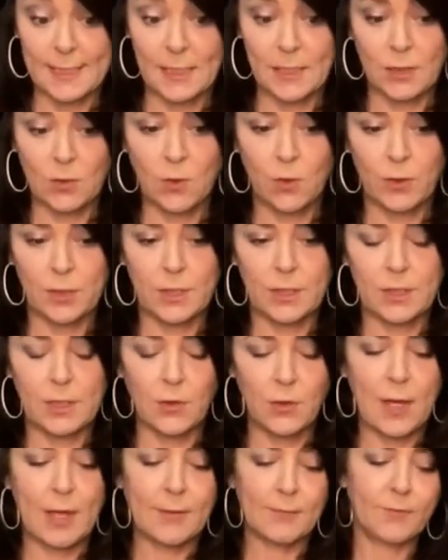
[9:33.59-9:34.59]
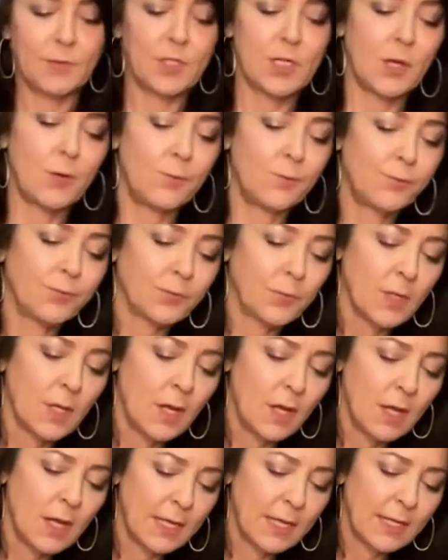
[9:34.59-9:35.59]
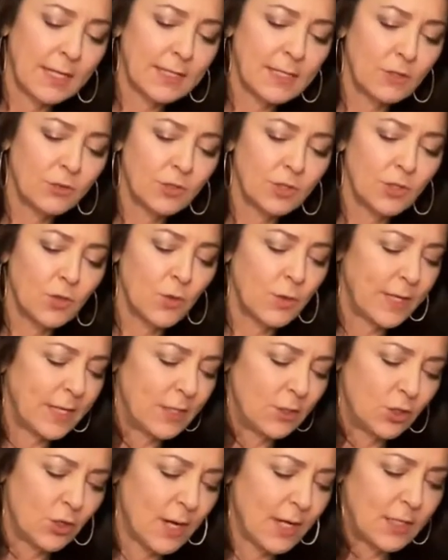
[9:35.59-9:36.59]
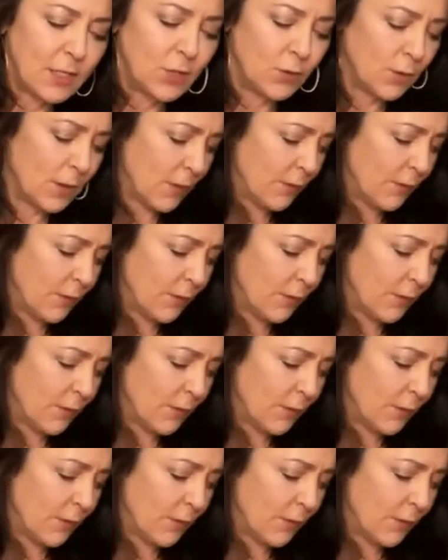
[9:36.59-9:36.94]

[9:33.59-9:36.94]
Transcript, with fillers: It is gorgeous. Okay, so guess I'll just go ahead and try to do it